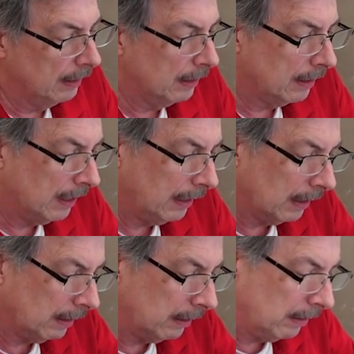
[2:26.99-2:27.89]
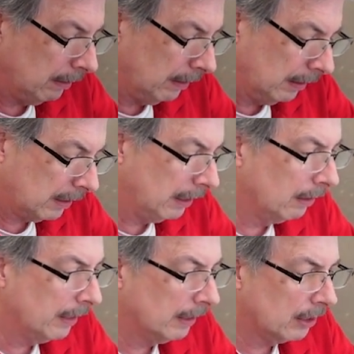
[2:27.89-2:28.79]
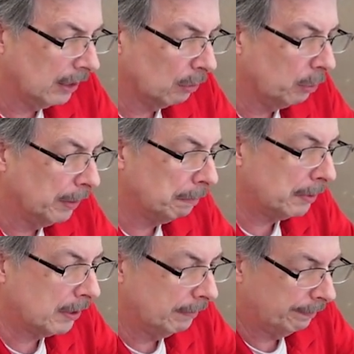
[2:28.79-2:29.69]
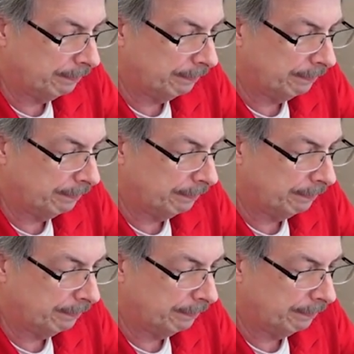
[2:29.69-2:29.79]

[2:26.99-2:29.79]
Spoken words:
Just take and undo this here. Actually, it rips.